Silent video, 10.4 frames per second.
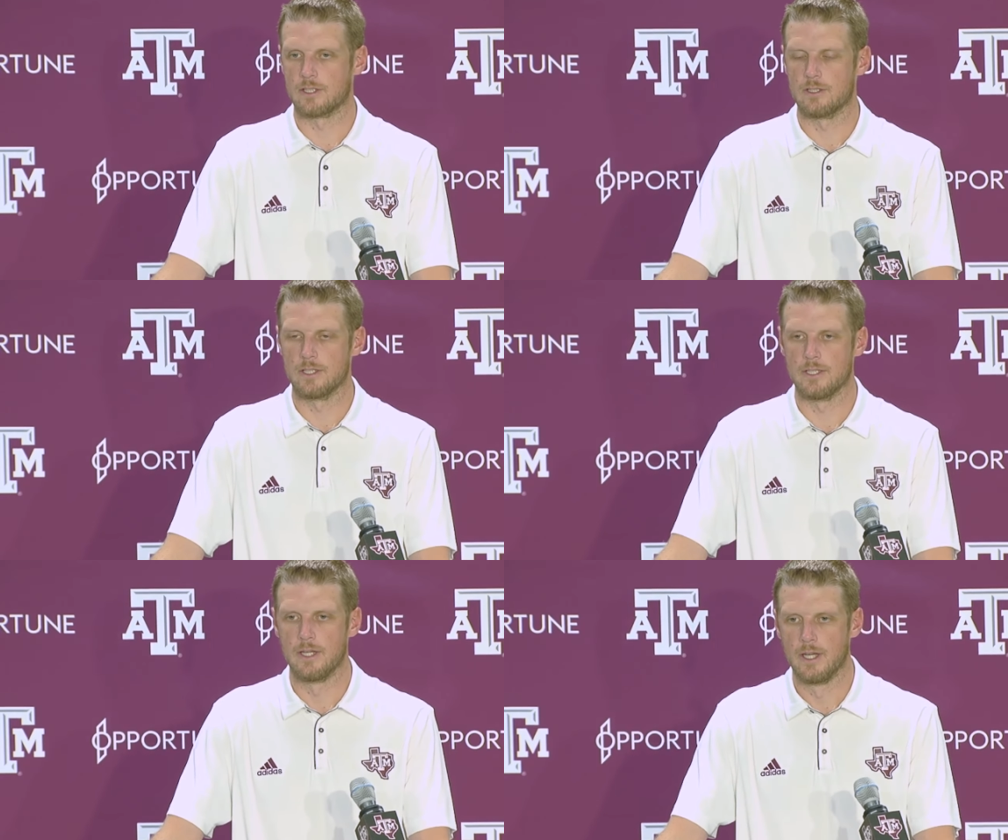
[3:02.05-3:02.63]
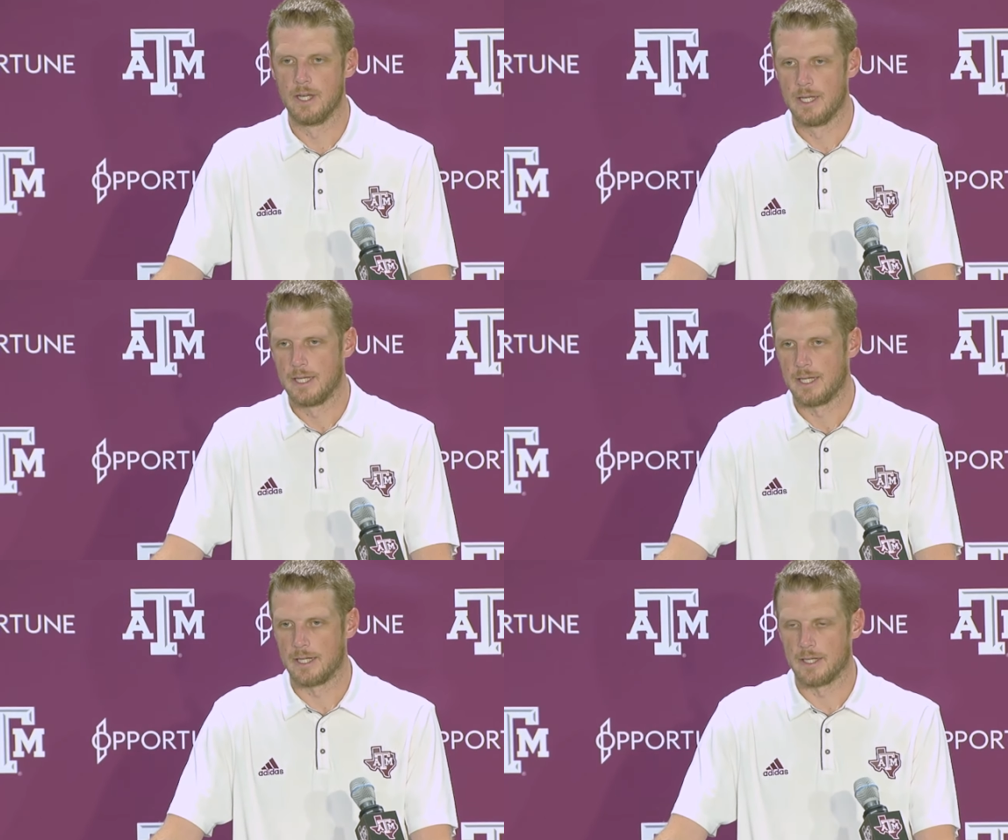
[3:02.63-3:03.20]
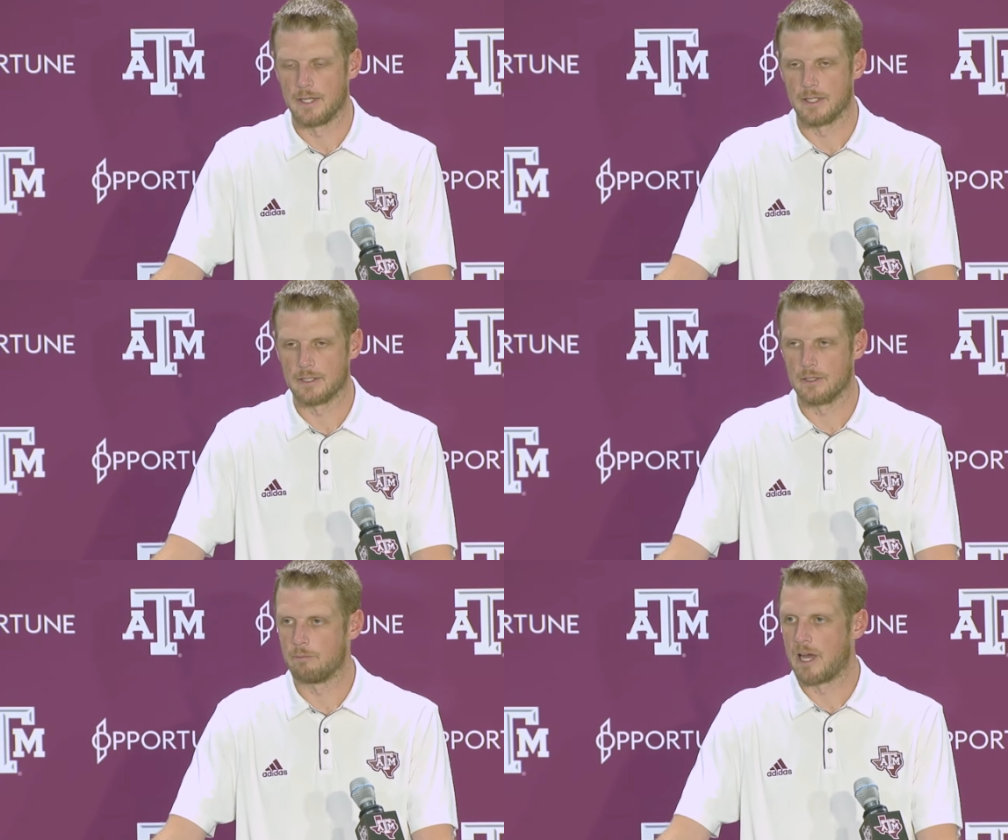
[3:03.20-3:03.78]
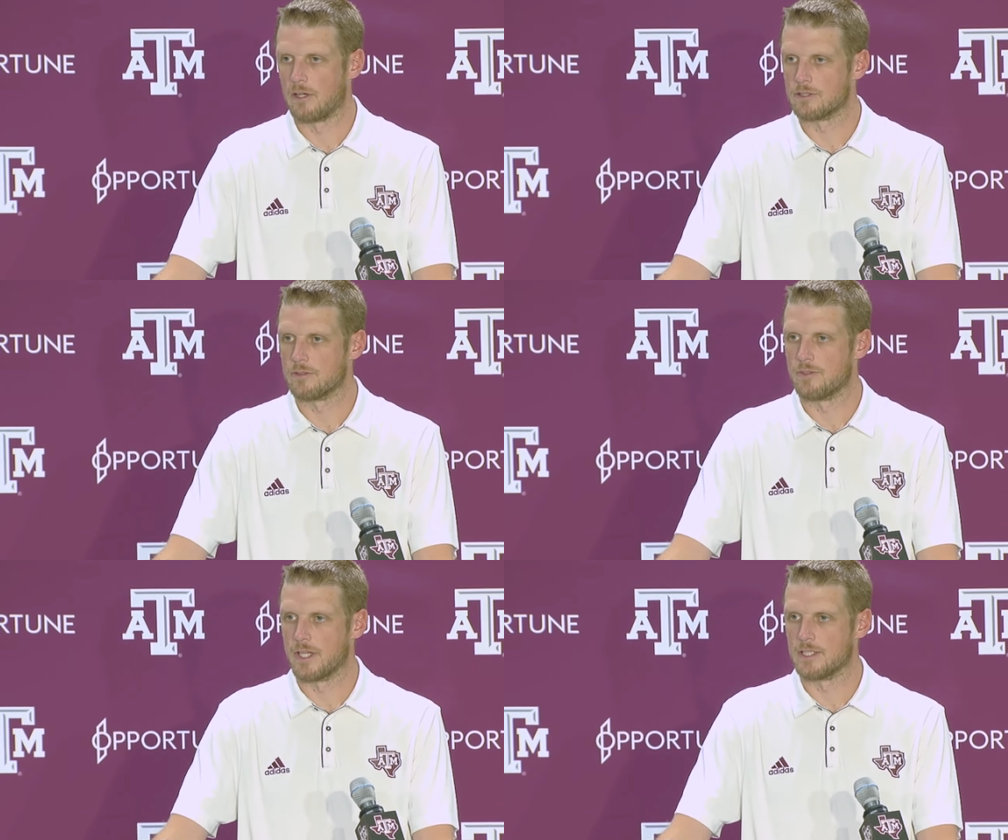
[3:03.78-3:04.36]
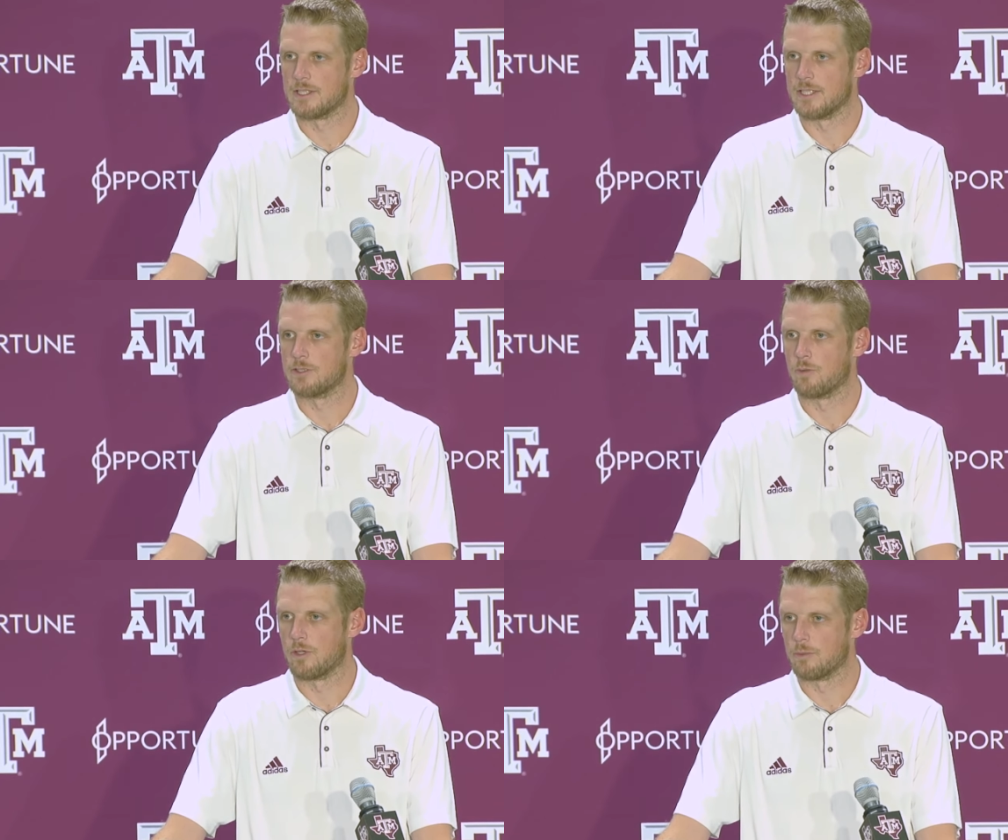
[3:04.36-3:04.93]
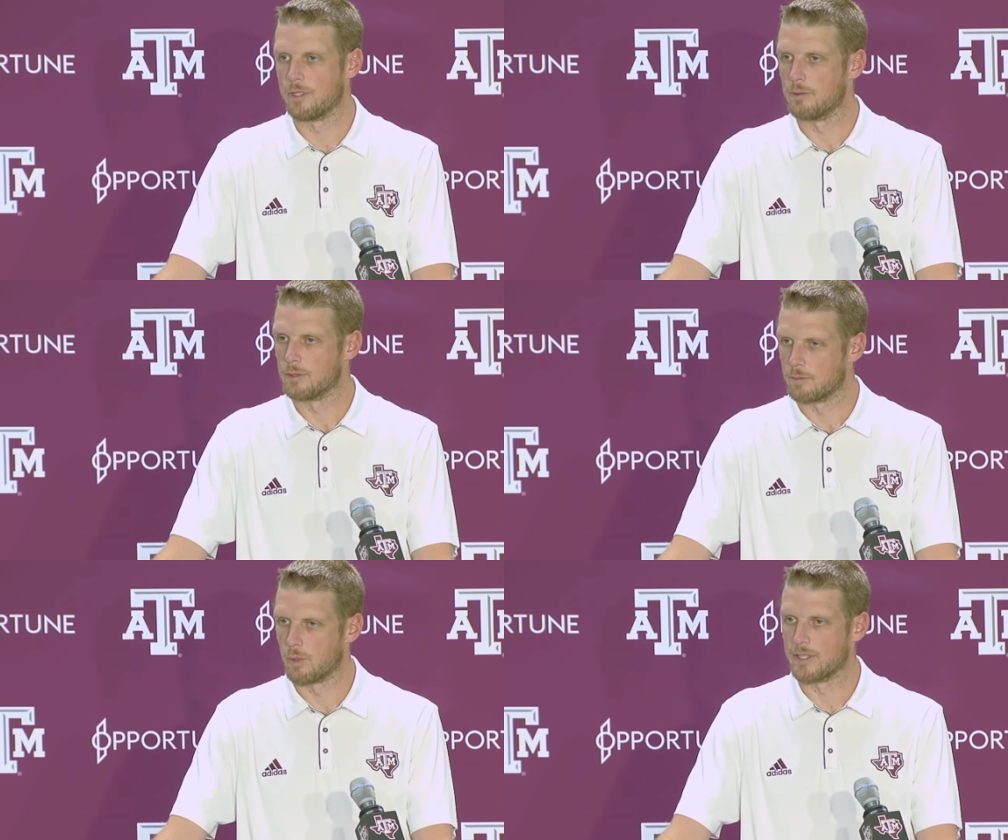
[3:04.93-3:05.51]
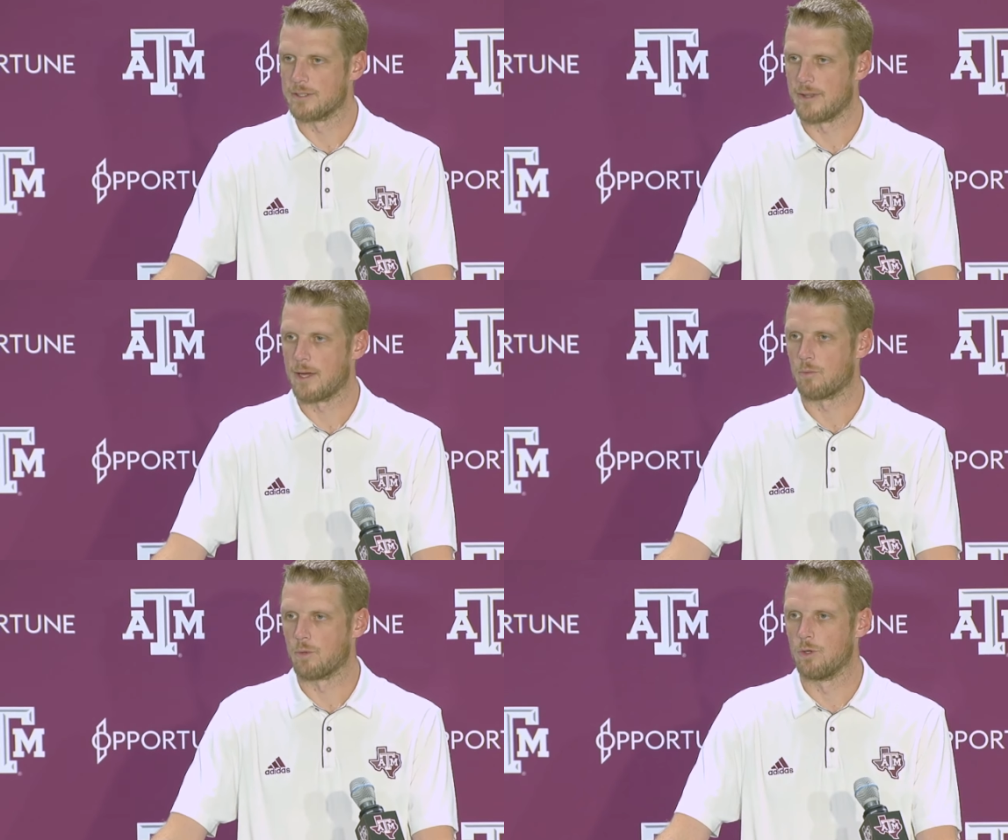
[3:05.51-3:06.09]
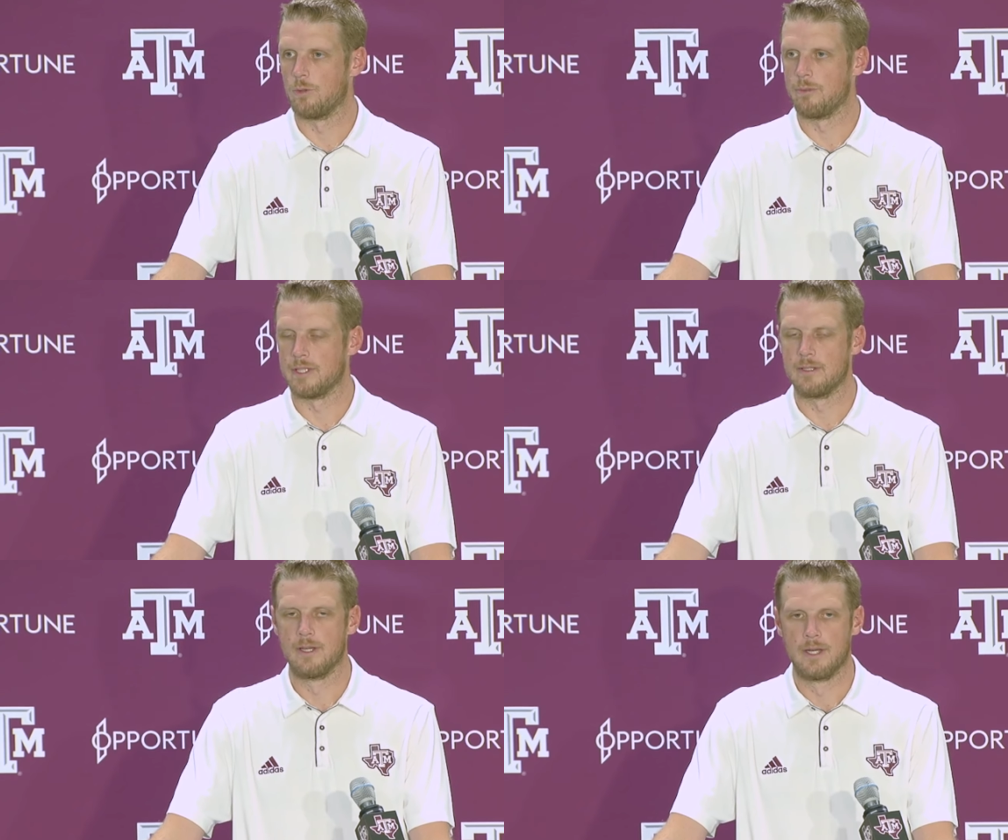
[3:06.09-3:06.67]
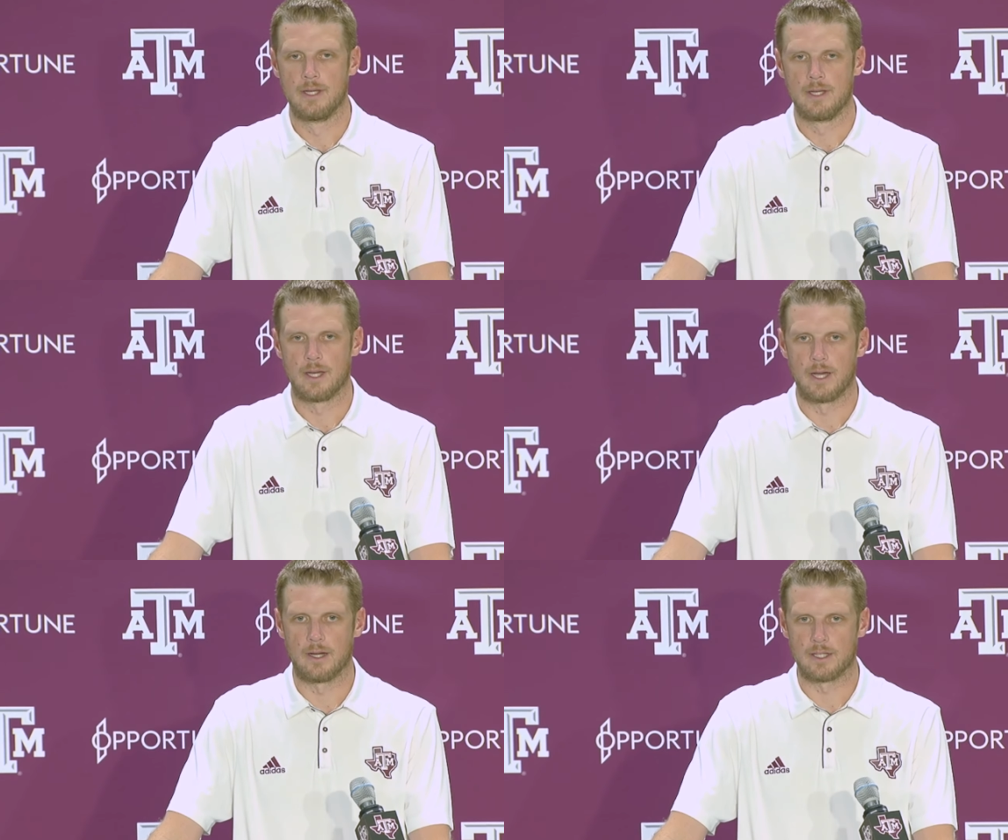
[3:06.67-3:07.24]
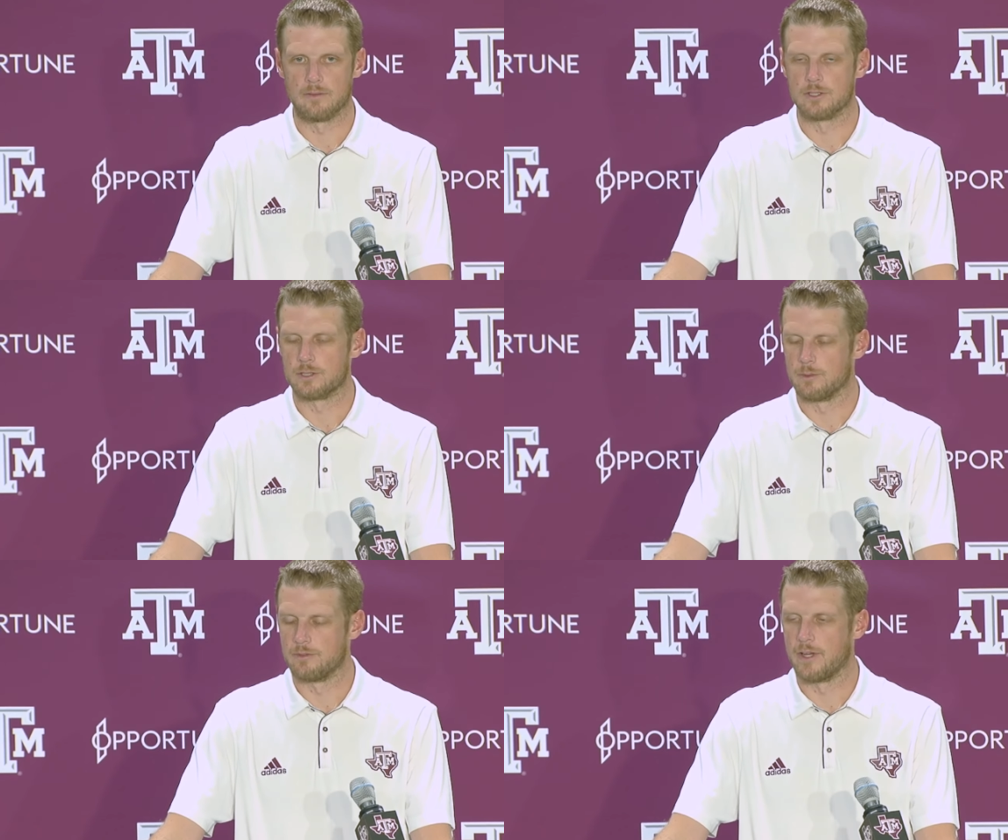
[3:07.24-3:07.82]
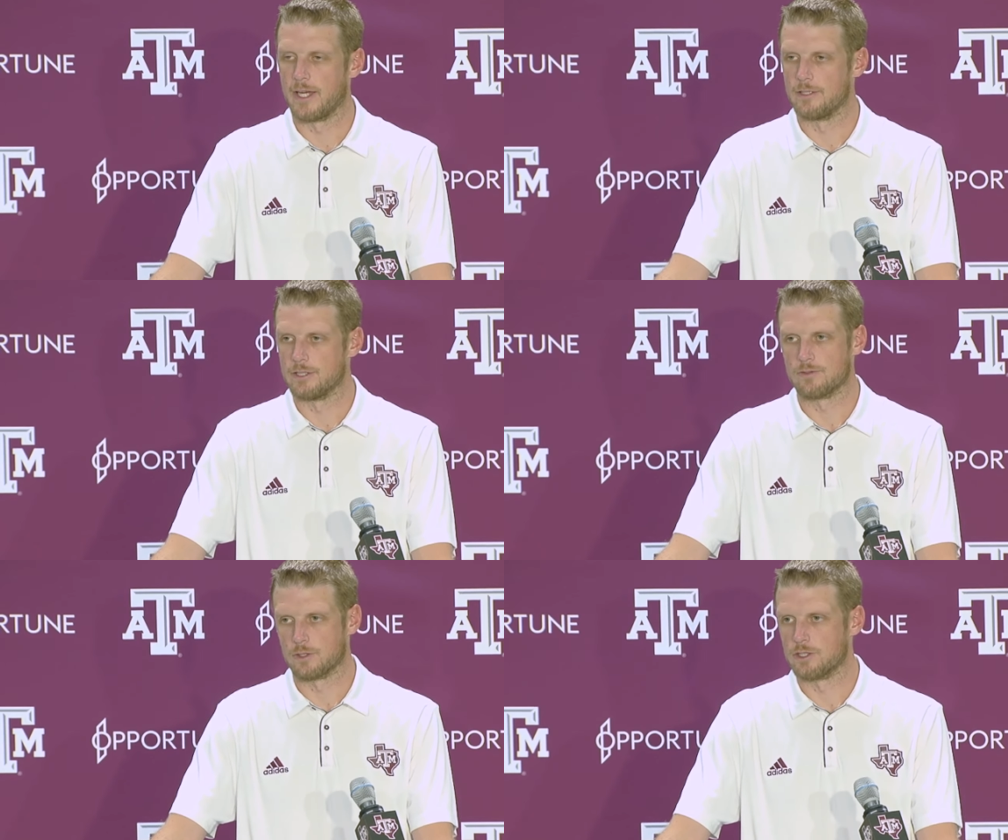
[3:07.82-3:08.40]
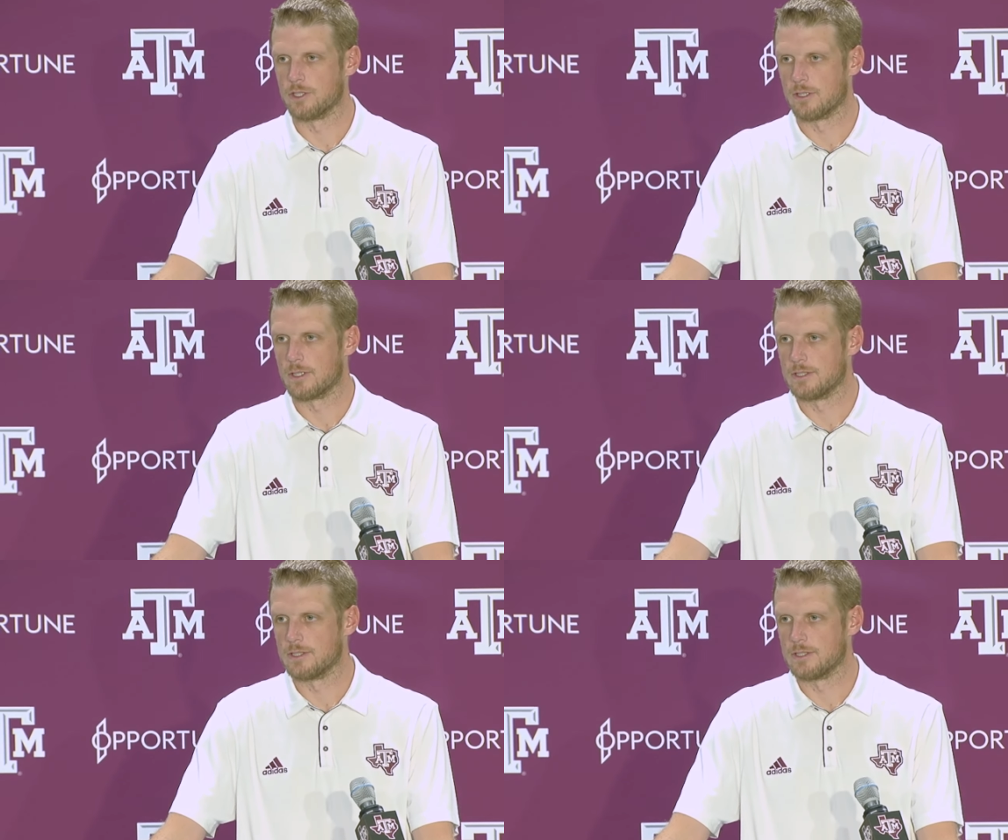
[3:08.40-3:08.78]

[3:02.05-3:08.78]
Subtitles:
a good balance of things that each one will be able to bring to that room and give us some advantages for sure,